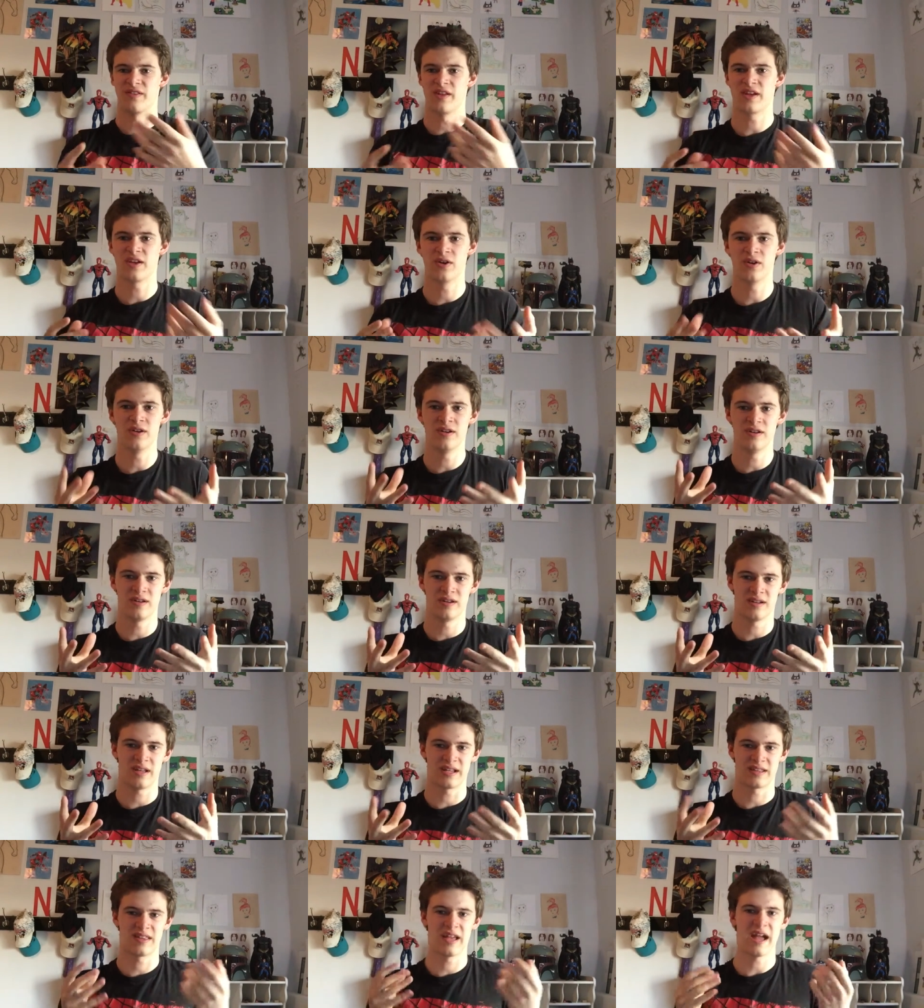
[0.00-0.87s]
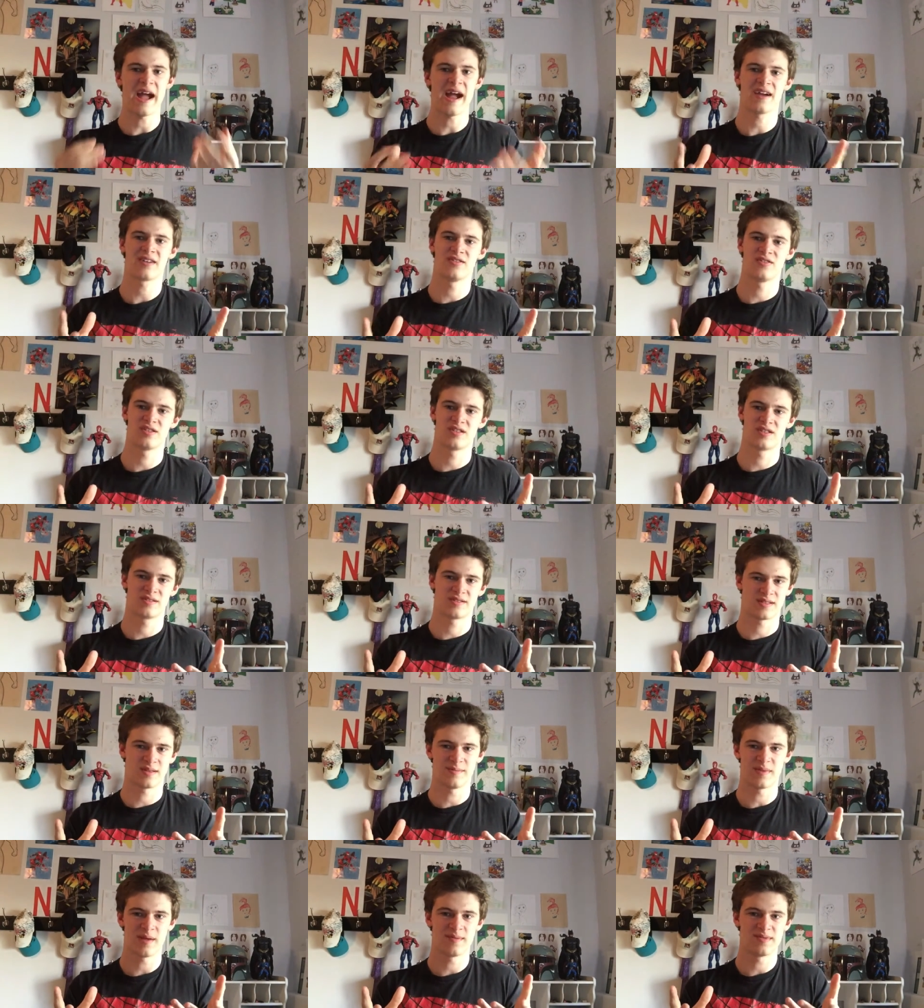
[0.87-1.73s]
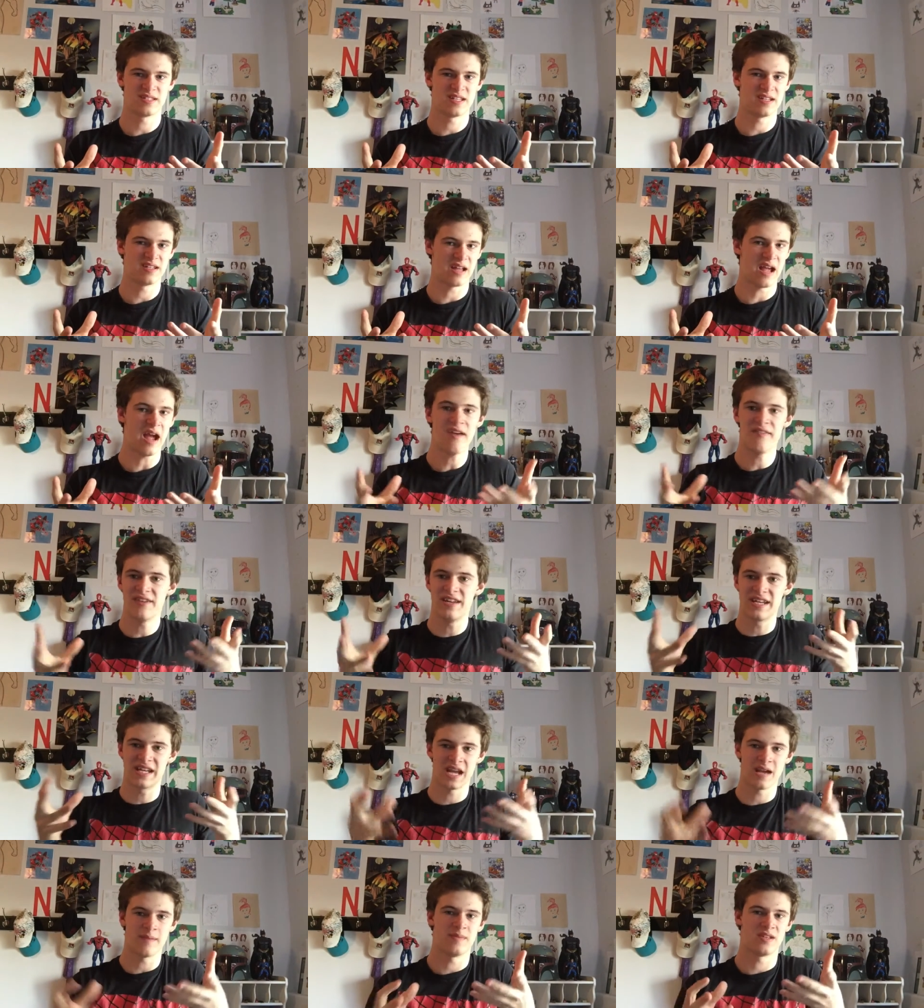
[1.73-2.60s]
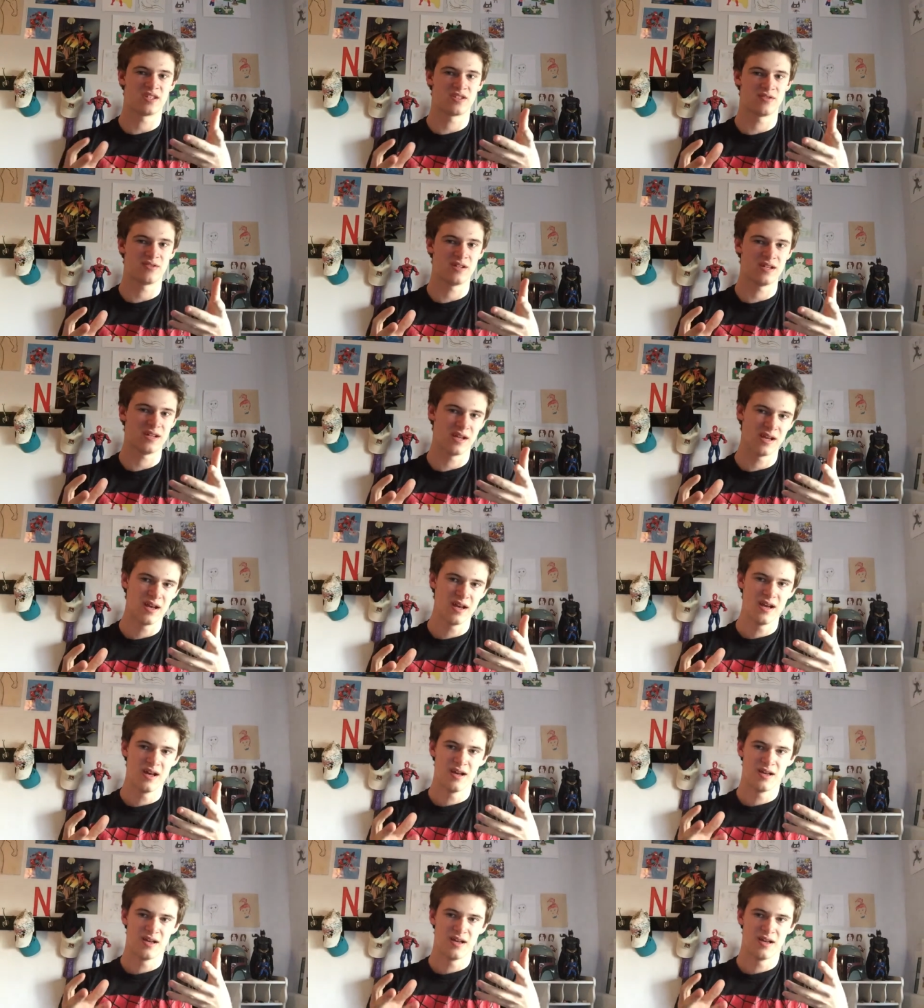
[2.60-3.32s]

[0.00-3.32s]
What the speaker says: They couldn't, like, the actors sometimes didn't have any chemistry,